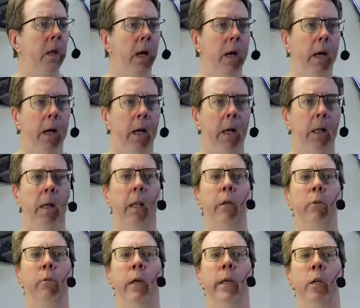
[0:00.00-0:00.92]
uh,
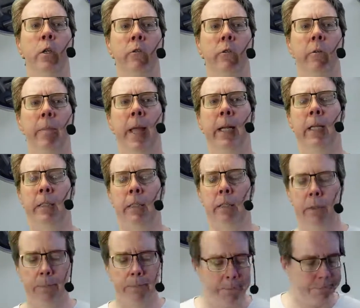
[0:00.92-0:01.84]
another great use for
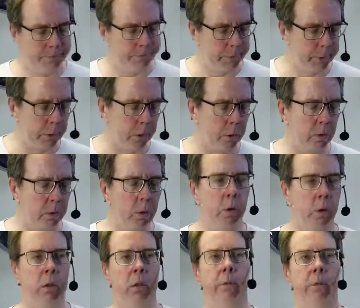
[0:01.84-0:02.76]
magnets. So, of
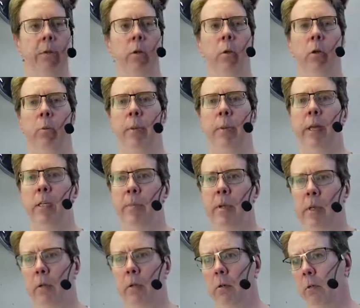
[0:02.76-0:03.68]
course, if you aren't a
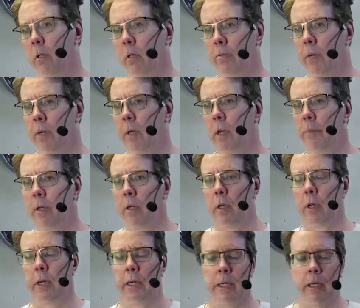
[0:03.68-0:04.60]
pacemaker, this might not be a
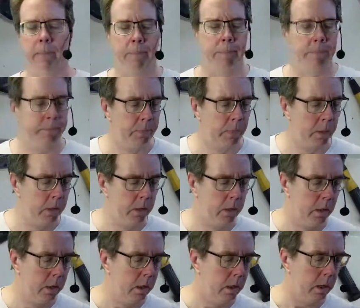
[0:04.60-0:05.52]
good idea.
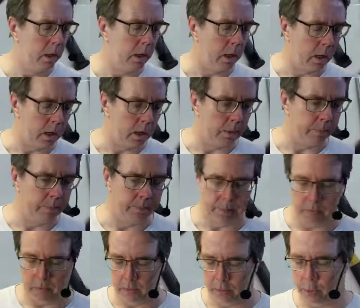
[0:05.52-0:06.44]

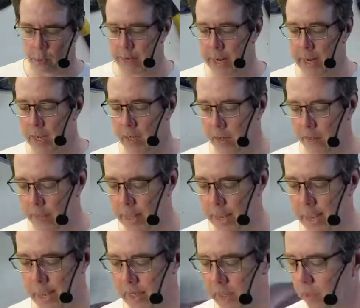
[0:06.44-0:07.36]
Um, so, yeah,
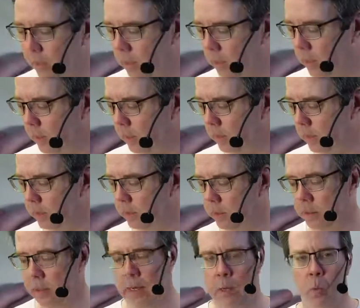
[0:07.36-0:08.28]
that
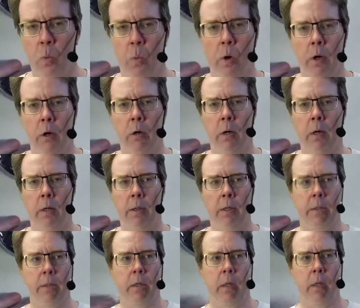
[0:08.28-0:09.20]
is uh, where
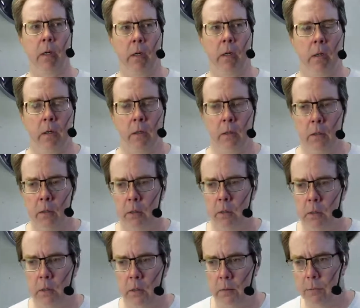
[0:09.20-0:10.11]
this little
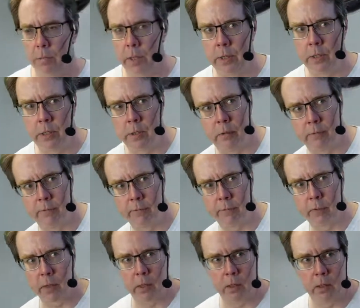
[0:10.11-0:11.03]
piece of,
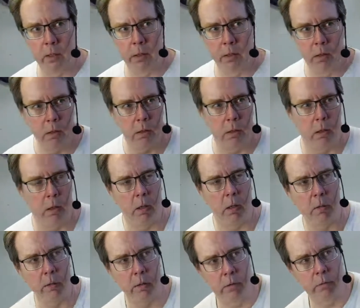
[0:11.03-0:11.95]
uh, uh
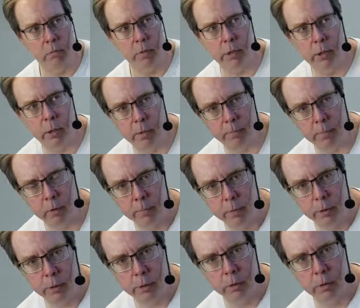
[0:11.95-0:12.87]
I'm just reaching up under
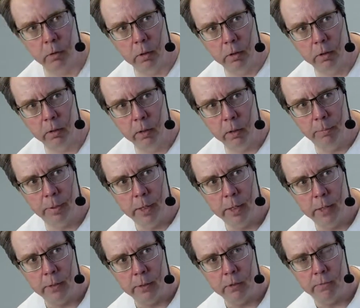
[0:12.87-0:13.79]
my shirt, this little
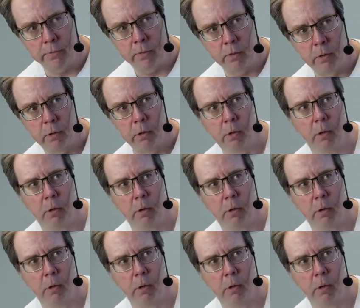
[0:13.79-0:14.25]
piece of,